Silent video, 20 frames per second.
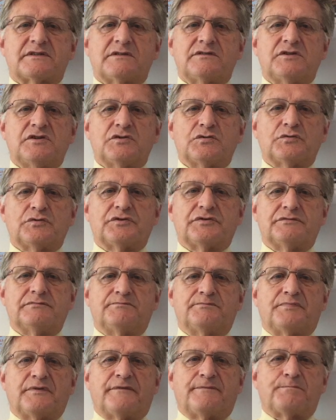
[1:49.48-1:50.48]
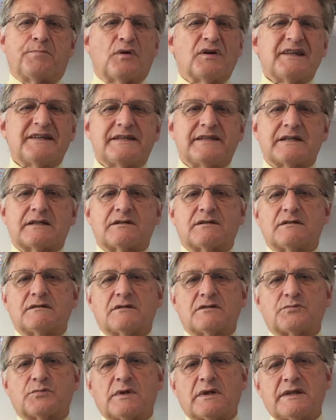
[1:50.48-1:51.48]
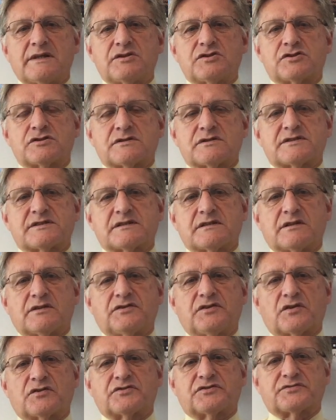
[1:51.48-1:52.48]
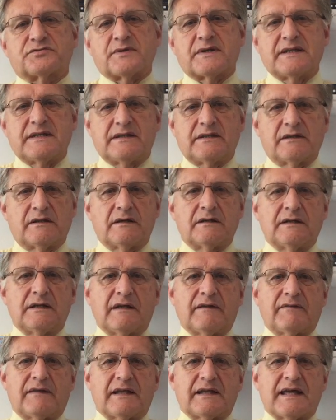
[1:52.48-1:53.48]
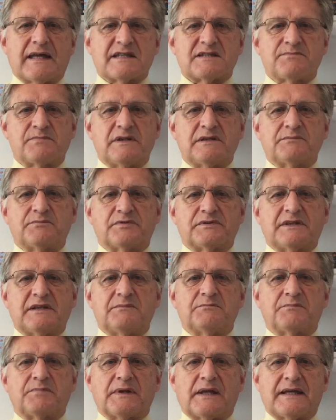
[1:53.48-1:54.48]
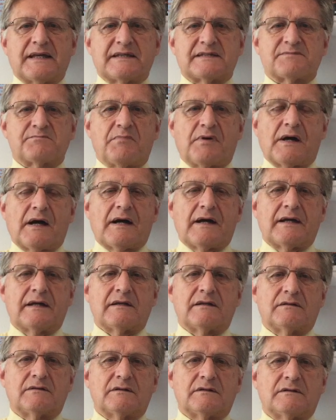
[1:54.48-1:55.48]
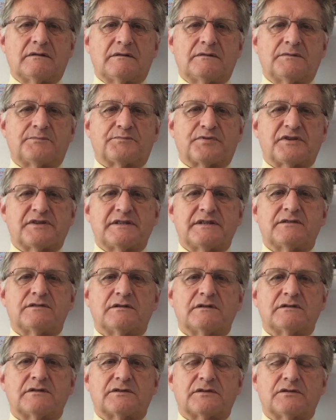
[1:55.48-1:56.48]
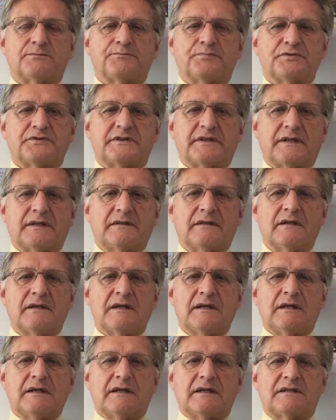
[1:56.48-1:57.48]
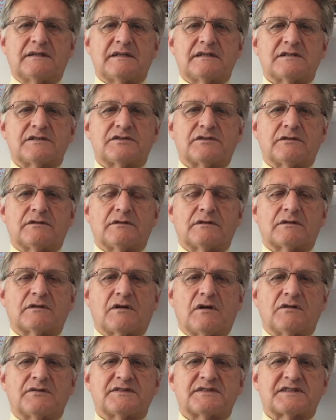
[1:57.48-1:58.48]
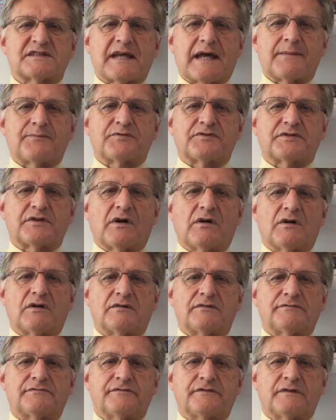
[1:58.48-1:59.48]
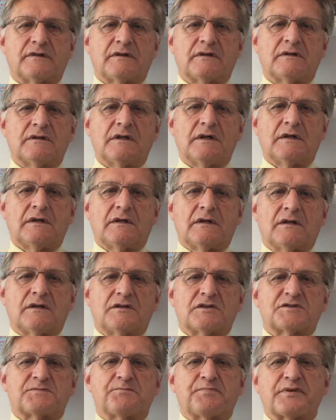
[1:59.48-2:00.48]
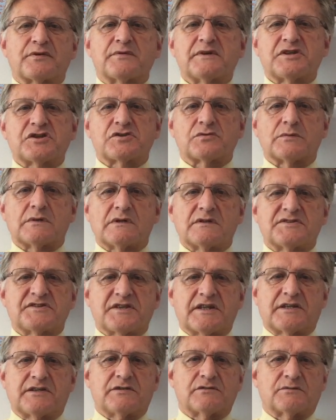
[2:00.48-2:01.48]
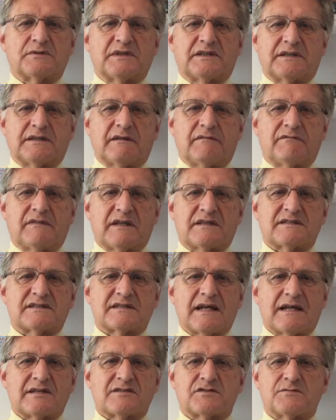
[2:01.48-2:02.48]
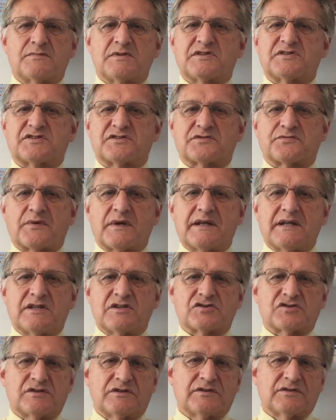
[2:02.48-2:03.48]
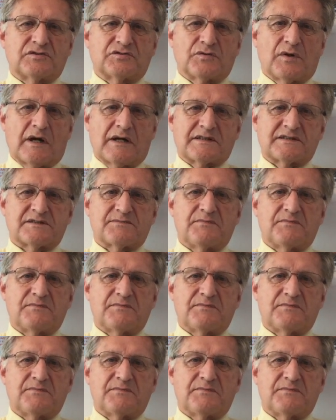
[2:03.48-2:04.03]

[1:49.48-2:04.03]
a new political religious doctrine that has been put in place by President Putin. It is the concept of spiritual security. That sounds a bit strange to us,